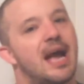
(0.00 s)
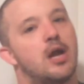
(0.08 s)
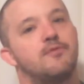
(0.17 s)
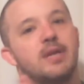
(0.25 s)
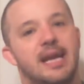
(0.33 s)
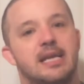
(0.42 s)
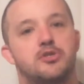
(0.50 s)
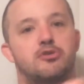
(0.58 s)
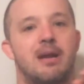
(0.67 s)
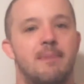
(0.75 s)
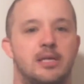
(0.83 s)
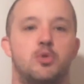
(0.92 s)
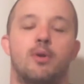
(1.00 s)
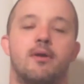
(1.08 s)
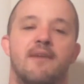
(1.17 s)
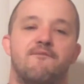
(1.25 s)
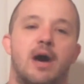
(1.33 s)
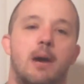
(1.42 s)
Head over to Instagram and Twitter
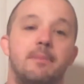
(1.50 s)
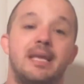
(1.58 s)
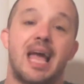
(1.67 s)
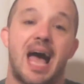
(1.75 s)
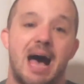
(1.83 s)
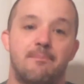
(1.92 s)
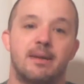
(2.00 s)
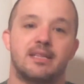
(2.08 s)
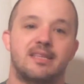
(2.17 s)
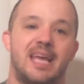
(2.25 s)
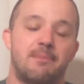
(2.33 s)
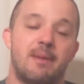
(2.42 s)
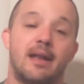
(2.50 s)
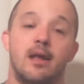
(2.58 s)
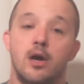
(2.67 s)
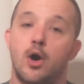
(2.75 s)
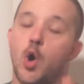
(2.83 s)
and follow me at Mike the Caveman.